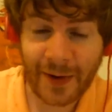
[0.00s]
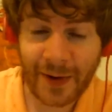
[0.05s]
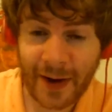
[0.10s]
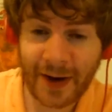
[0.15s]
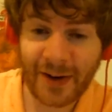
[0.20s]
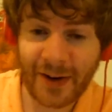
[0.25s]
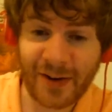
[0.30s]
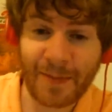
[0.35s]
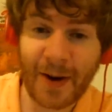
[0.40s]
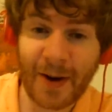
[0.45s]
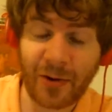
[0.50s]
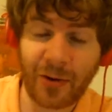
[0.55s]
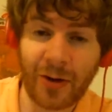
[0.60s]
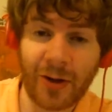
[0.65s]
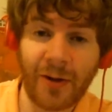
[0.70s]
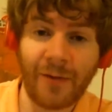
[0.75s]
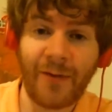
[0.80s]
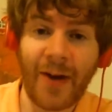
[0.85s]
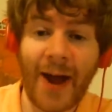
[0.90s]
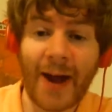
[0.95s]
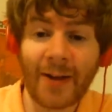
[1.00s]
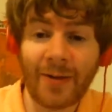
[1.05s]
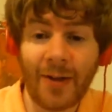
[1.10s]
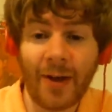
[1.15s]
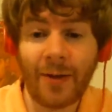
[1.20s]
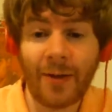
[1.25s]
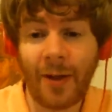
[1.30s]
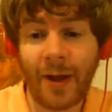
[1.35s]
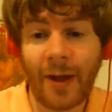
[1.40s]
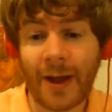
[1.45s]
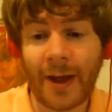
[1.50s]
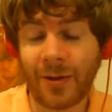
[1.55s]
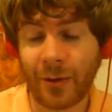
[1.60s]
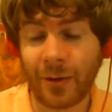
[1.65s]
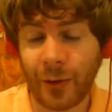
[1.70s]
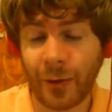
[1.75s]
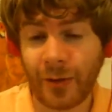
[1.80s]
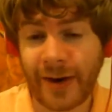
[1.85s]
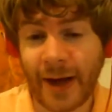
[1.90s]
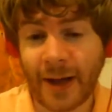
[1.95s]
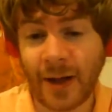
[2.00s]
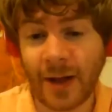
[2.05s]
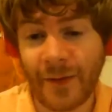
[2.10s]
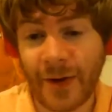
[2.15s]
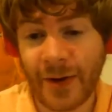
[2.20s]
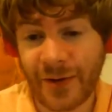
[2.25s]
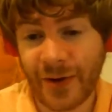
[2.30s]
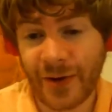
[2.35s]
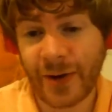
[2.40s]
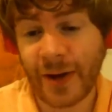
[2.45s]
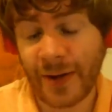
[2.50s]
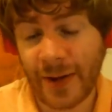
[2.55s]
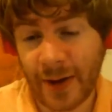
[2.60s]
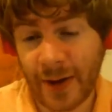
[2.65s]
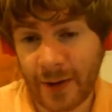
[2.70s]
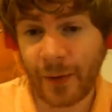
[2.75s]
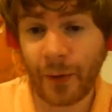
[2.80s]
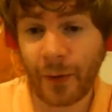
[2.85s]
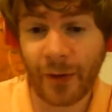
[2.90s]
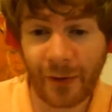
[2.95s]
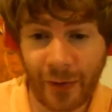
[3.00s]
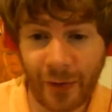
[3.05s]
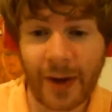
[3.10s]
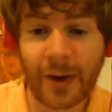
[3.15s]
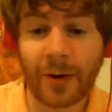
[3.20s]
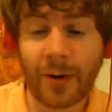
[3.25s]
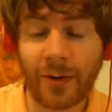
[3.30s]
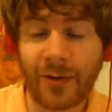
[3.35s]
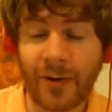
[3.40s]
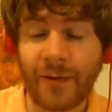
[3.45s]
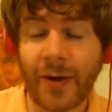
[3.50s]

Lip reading: and especially the fact that like through television and then of course later and stuff